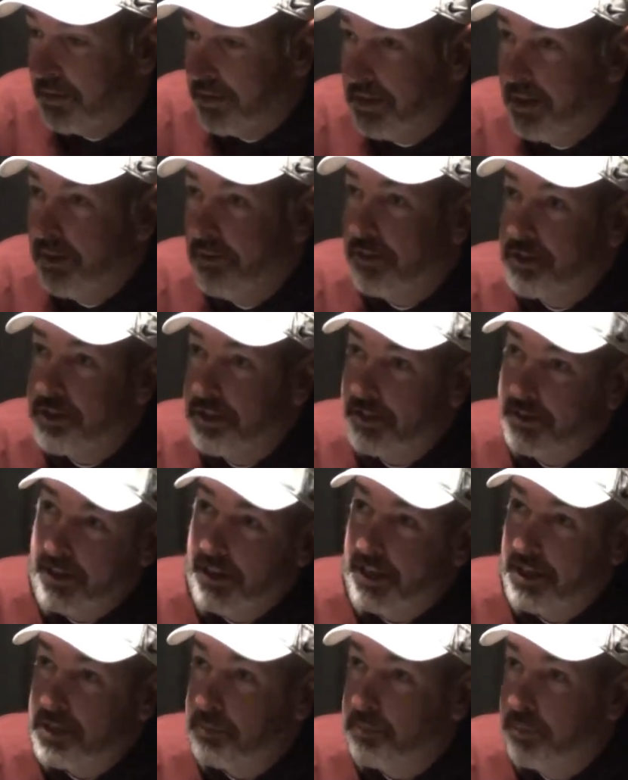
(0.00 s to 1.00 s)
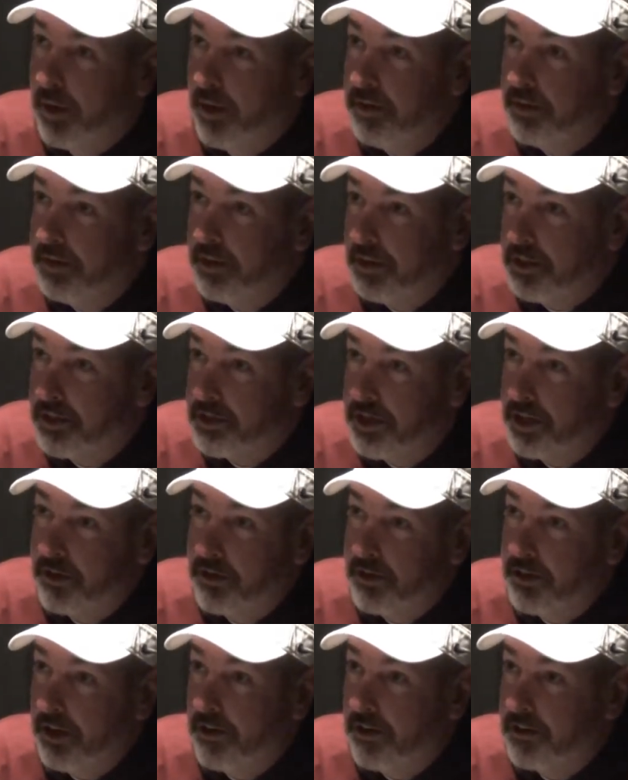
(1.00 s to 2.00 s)
the defense to think it's a punt, and you send
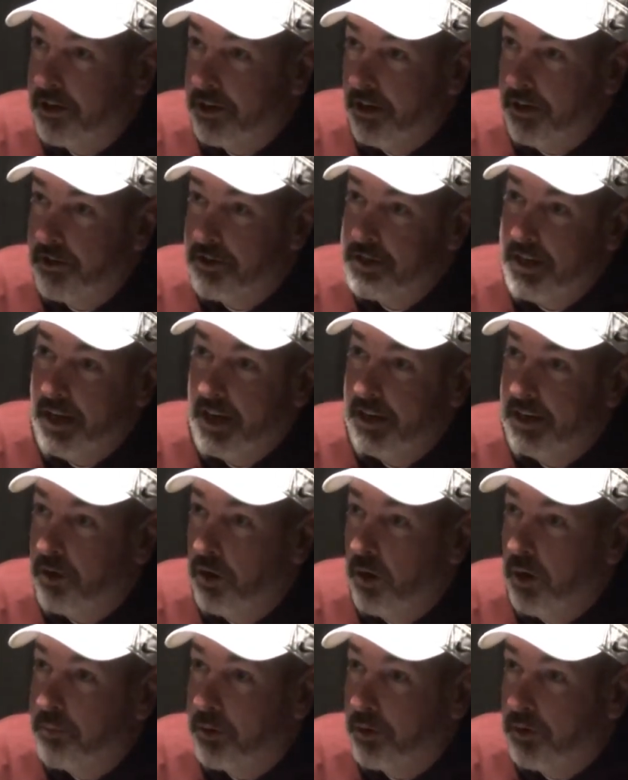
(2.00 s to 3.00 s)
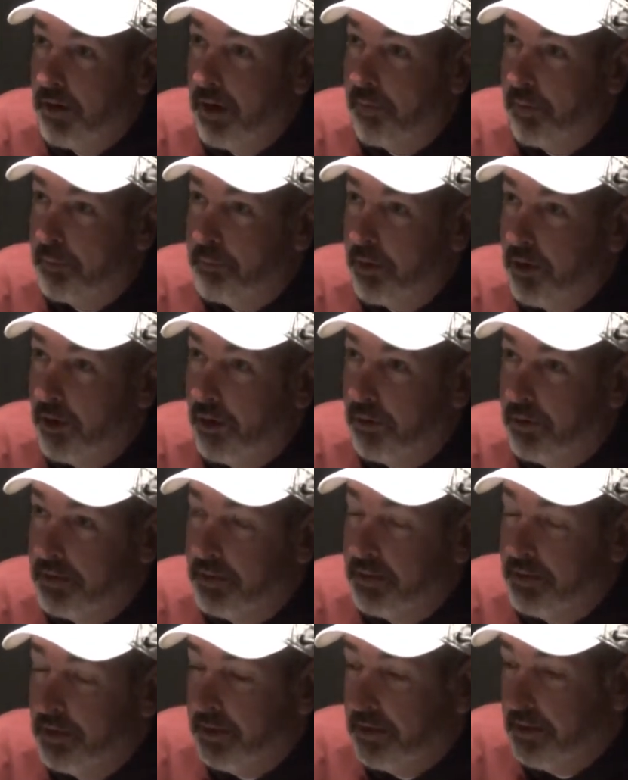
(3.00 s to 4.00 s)
your gunners down to go up and grab the ball,
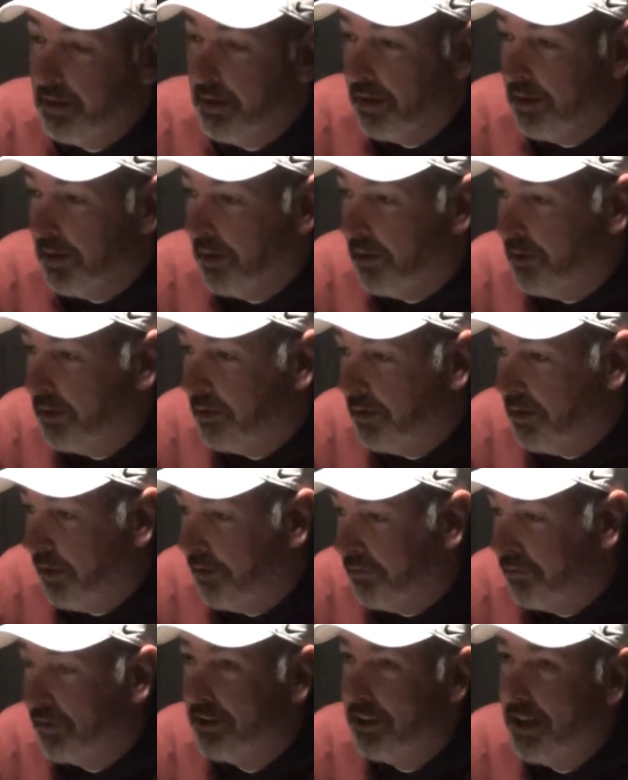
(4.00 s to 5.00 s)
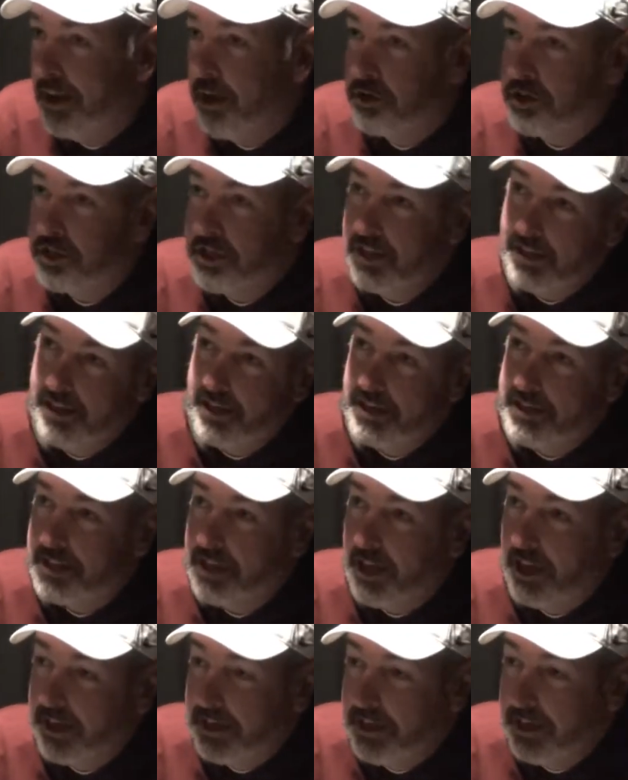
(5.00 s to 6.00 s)
and you know hopefully they don't see that
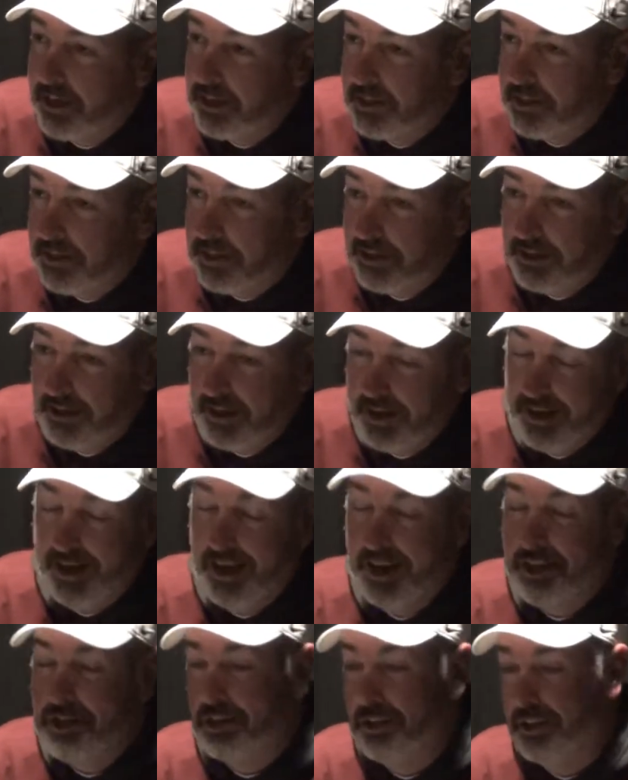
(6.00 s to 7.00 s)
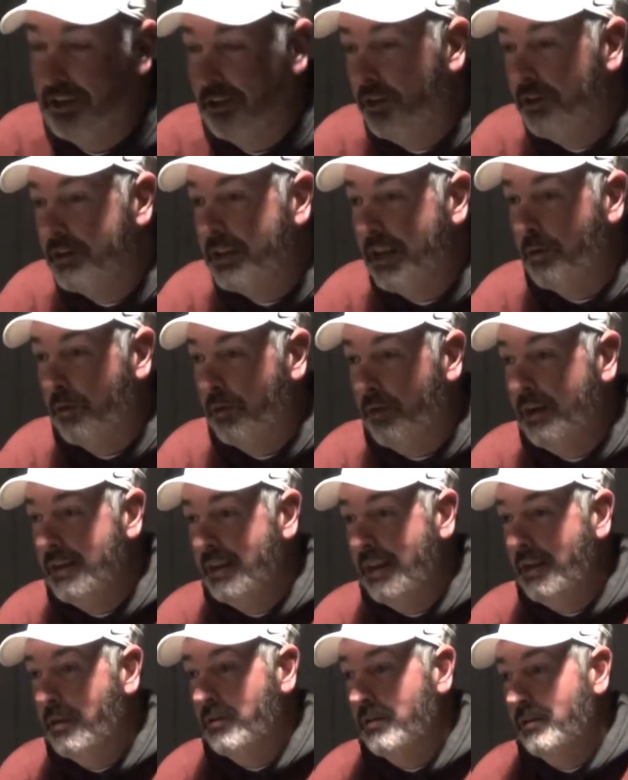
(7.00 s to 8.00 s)
it's not kicked. And actually, the look they were
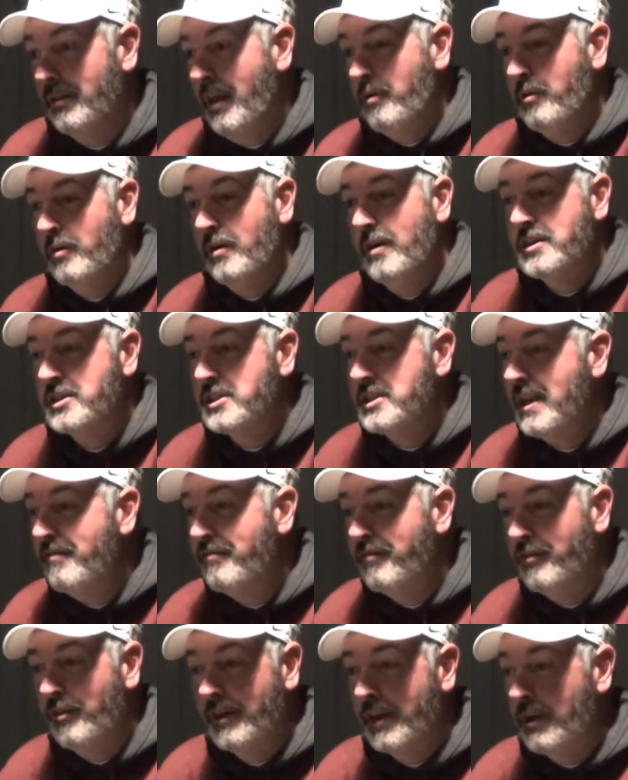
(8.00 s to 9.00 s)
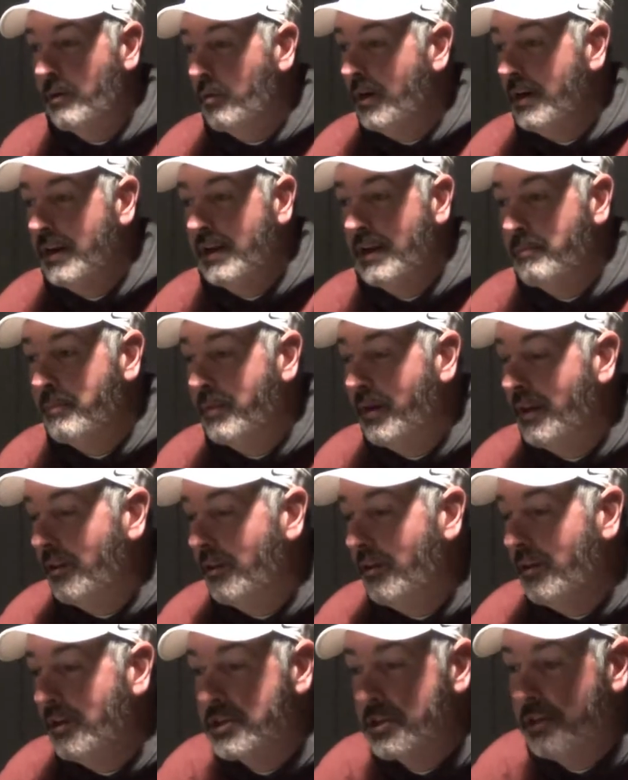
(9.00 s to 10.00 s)
in, they, they were in a safe look and weren't in a
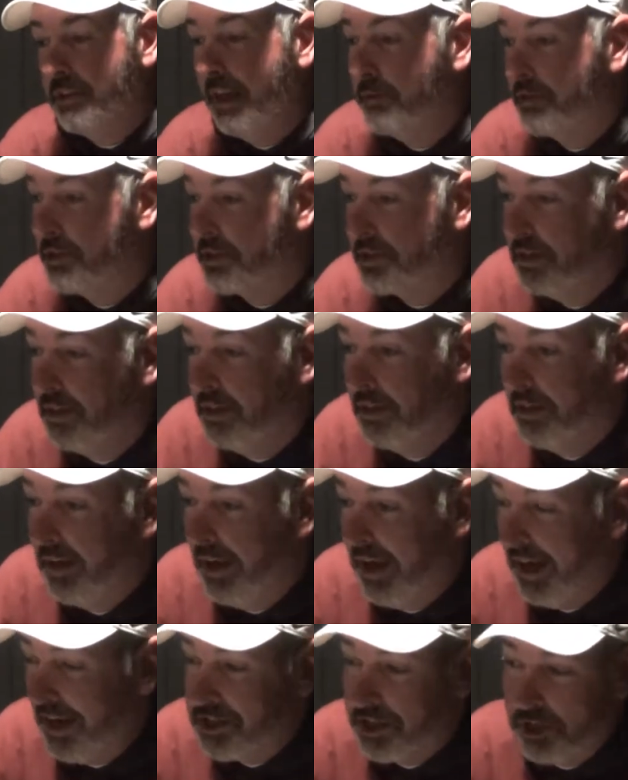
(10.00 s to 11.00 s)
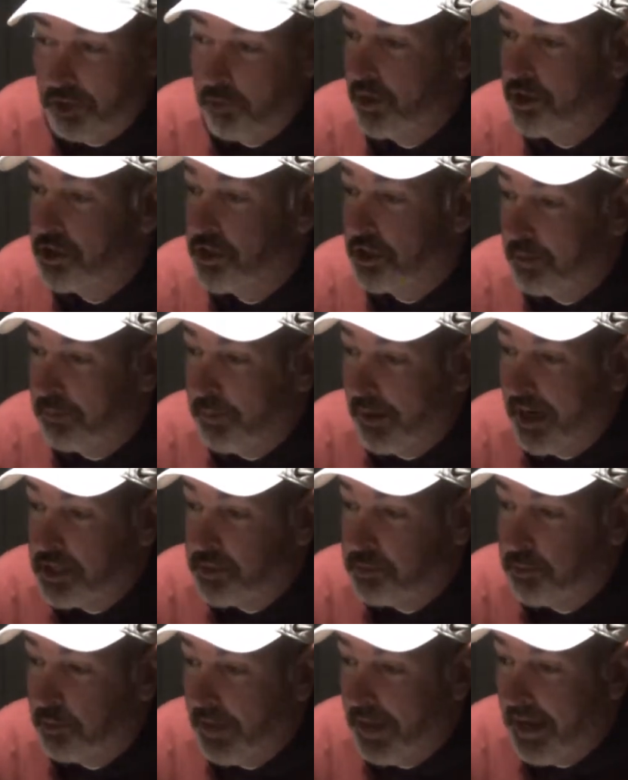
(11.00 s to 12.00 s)
punt look, so that was actually the worst look
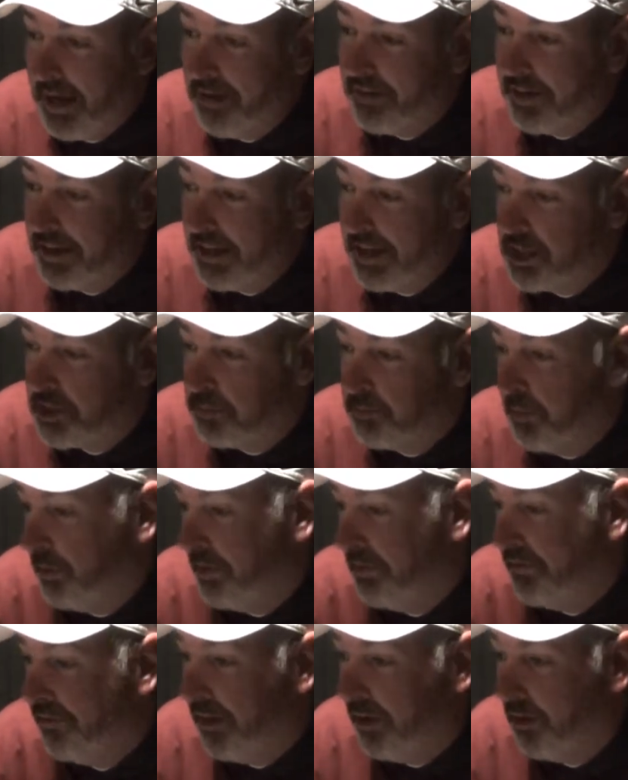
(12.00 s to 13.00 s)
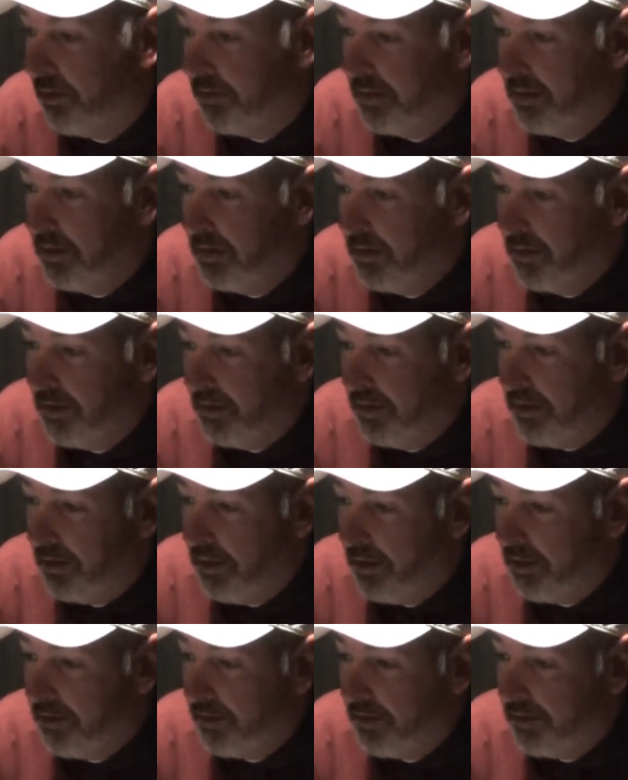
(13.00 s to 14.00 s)
possible to have against. But we felt,
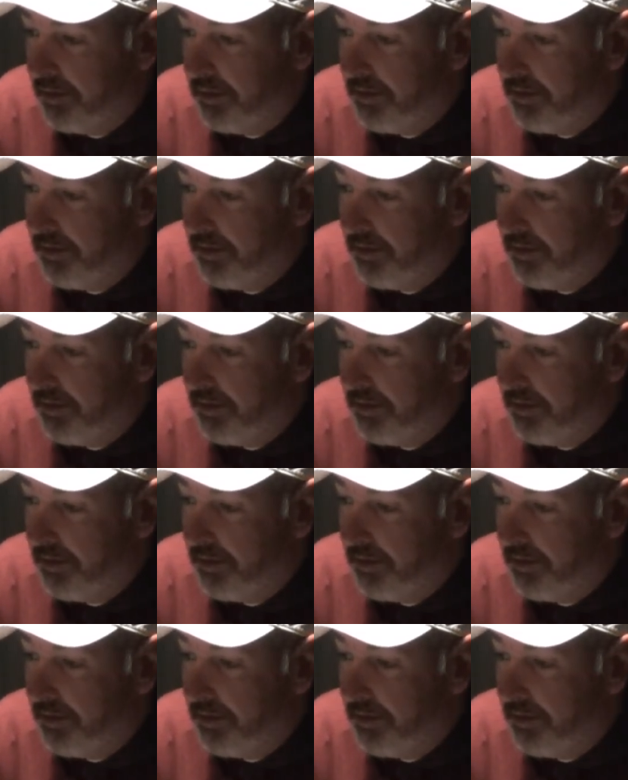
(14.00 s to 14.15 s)
you know, the